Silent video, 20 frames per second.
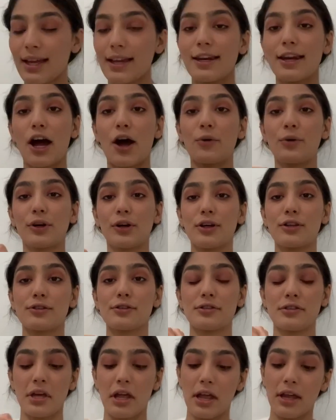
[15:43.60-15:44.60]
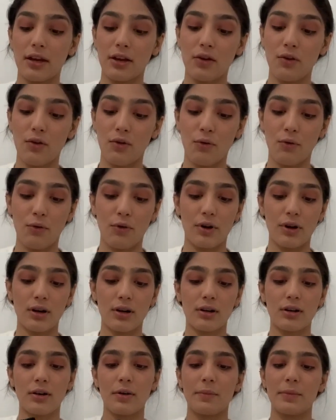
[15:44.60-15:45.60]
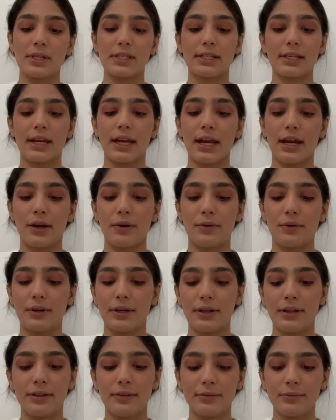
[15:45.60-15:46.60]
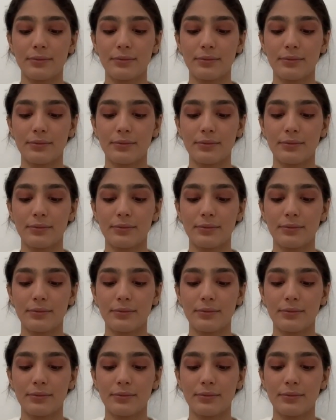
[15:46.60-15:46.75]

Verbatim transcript: Now we're going to take our mascara.